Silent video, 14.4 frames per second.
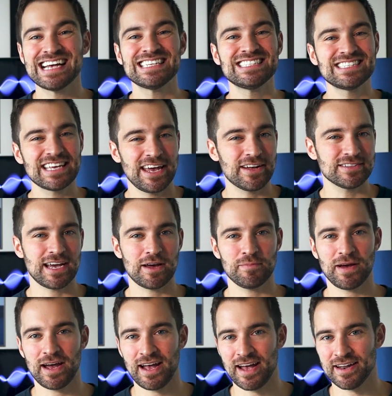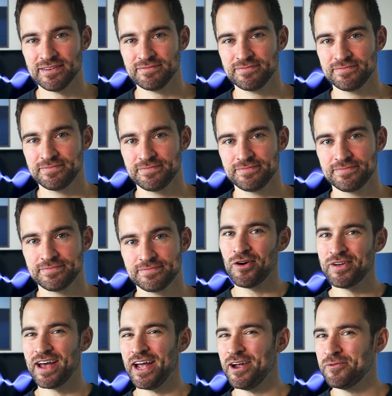scaled down by n.
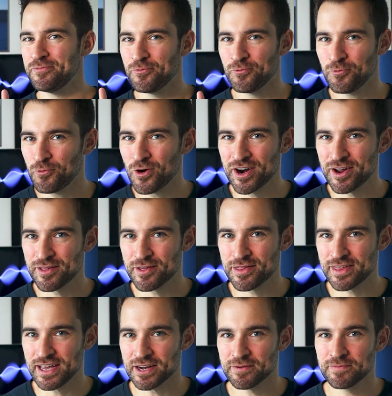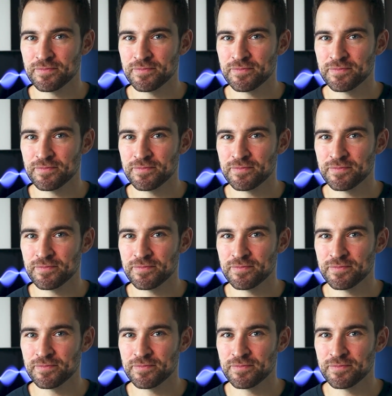Okay, one other thing.